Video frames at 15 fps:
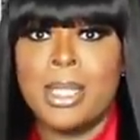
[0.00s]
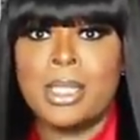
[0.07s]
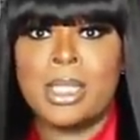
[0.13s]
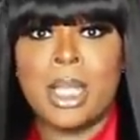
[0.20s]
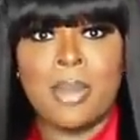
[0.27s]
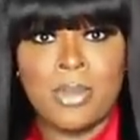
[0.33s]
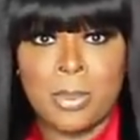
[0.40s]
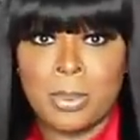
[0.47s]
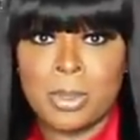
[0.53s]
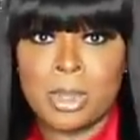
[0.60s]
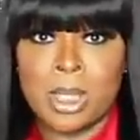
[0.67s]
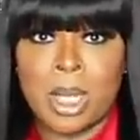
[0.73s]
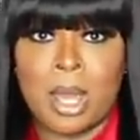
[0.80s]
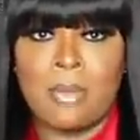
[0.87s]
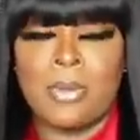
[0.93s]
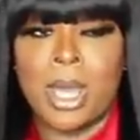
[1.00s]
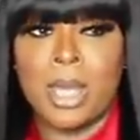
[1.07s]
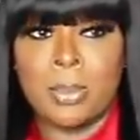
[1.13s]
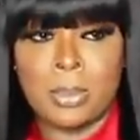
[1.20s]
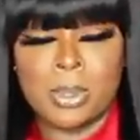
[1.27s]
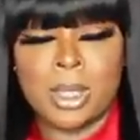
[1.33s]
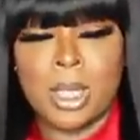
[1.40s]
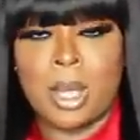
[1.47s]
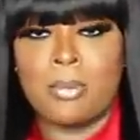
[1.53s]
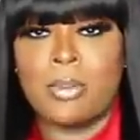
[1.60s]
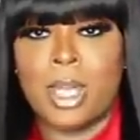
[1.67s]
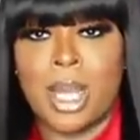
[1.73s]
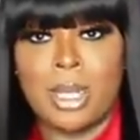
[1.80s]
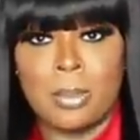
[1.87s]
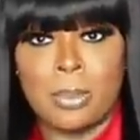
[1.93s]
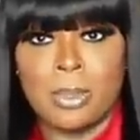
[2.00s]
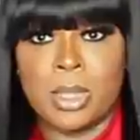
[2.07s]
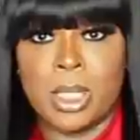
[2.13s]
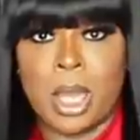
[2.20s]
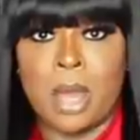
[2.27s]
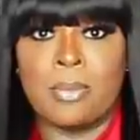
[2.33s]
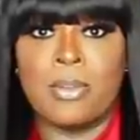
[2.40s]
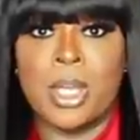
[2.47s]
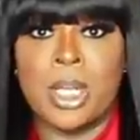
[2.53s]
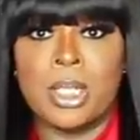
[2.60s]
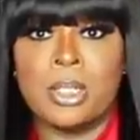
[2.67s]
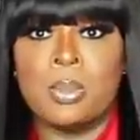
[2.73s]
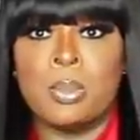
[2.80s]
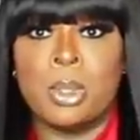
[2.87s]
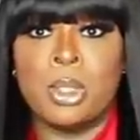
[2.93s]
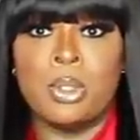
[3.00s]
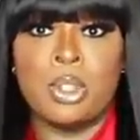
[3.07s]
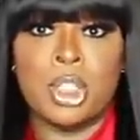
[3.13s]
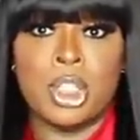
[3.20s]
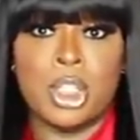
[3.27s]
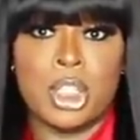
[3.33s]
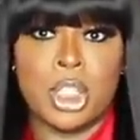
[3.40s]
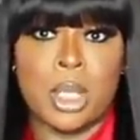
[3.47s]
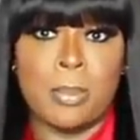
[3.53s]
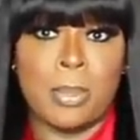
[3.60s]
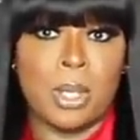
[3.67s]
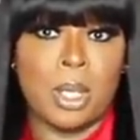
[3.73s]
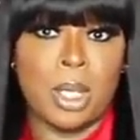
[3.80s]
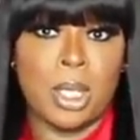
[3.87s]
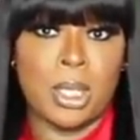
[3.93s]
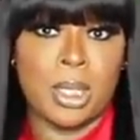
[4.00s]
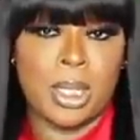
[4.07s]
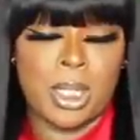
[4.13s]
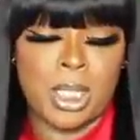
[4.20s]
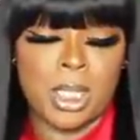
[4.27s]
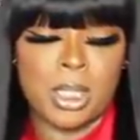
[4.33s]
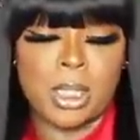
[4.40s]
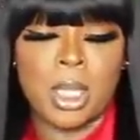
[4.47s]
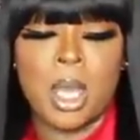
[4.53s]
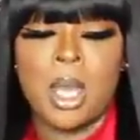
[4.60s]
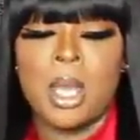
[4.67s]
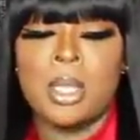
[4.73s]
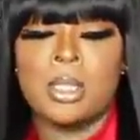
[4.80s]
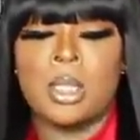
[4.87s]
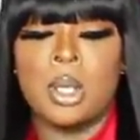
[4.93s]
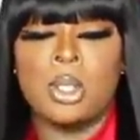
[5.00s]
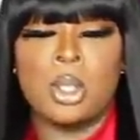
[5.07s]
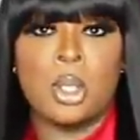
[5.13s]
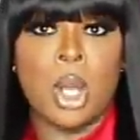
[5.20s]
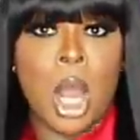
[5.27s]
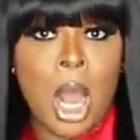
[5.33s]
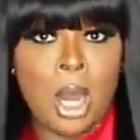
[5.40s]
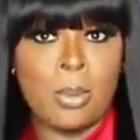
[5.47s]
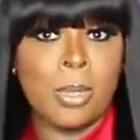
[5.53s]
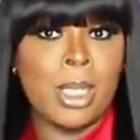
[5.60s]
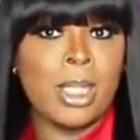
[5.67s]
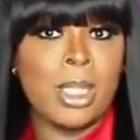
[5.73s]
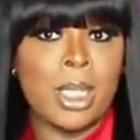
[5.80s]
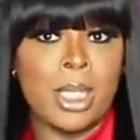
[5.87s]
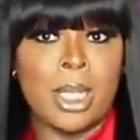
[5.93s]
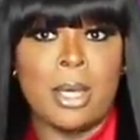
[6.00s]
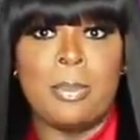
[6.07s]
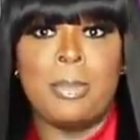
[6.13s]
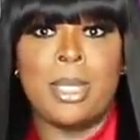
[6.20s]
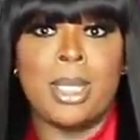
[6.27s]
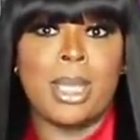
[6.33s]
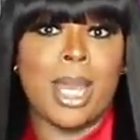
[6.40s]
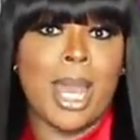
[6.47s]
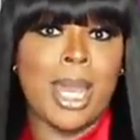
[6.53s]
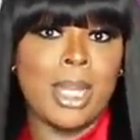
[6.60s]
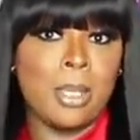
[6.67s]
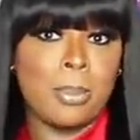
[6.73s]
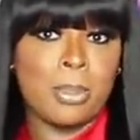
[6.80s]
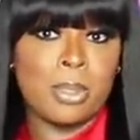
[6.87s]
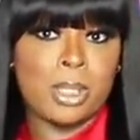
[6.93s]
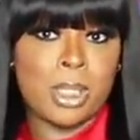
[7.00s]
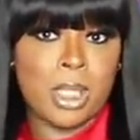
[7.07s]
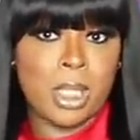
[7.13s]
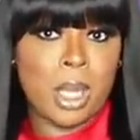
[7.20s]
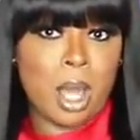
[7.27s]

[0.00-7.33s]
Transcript: 70% off 80% off 90% off that is when you should jump on this so you're already getting a big 80%